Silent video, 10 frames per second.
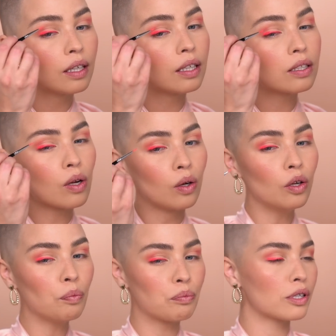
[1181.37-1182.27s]
And it's a
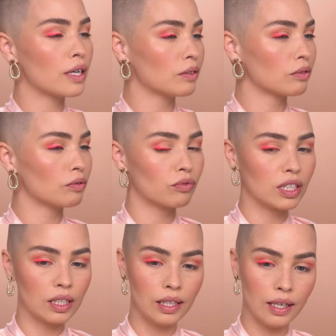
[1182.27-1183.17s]
lot brighter in
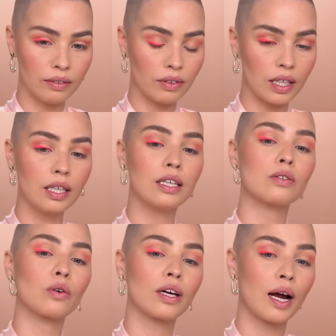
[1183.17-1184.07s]
real life than it
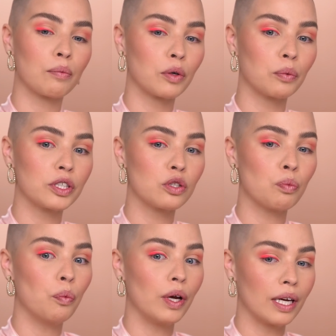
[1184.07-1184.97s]
is on camera, which is
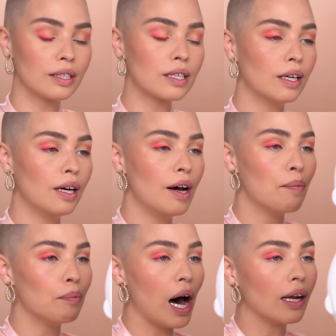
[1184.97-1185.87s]
weird,
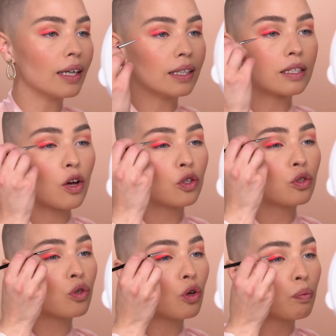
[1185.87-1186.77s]
but it's
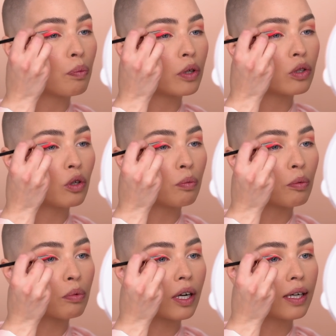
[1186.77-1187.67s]
super, super
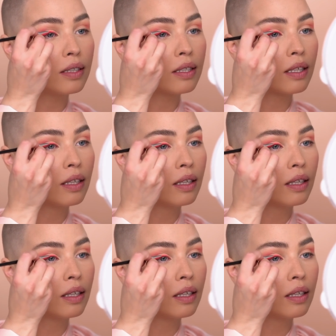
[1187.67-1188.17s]
bright.